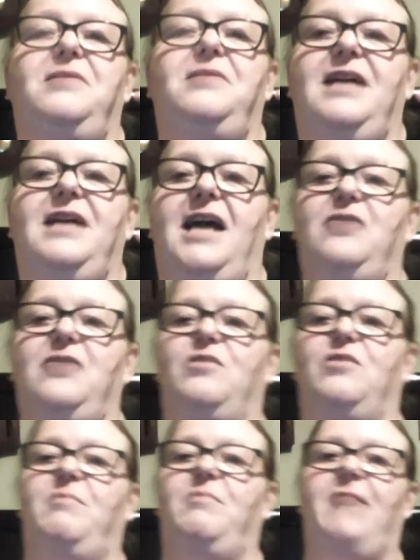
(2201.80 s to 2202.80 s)
Hey
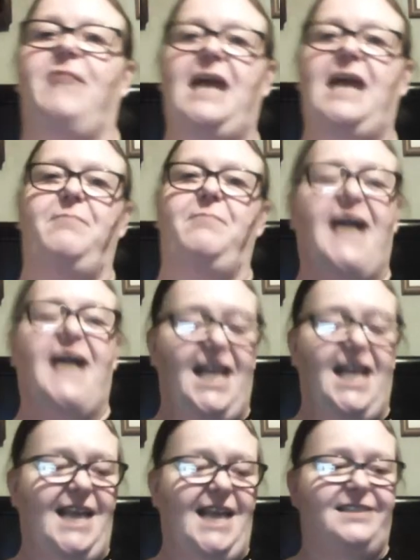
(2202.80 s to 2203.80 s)
up, my
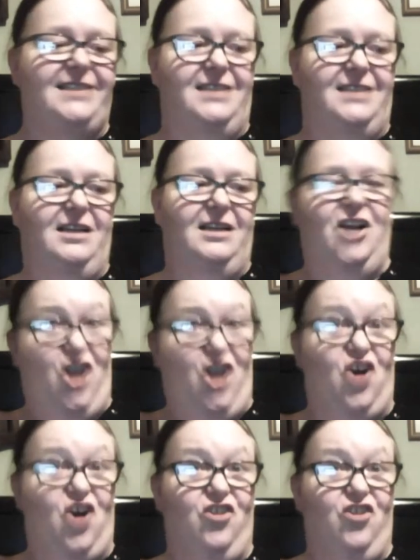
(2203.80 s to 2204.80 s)
hair's
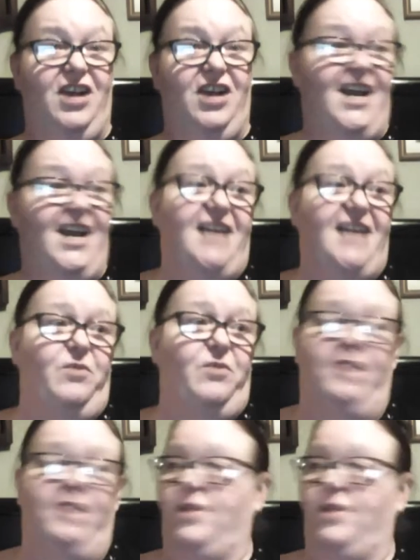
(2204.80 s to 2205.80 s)
long and I don't
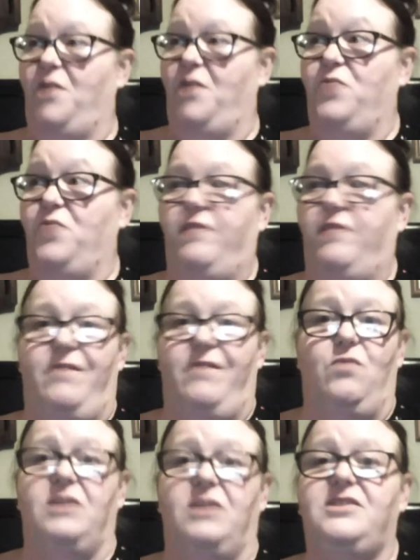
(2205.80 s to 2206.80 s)
even own any
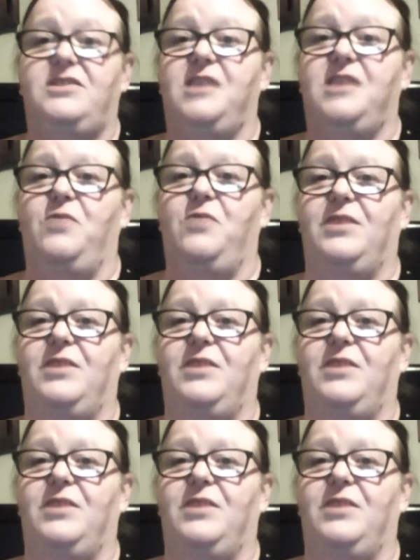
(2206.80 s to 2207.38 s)
rollers, so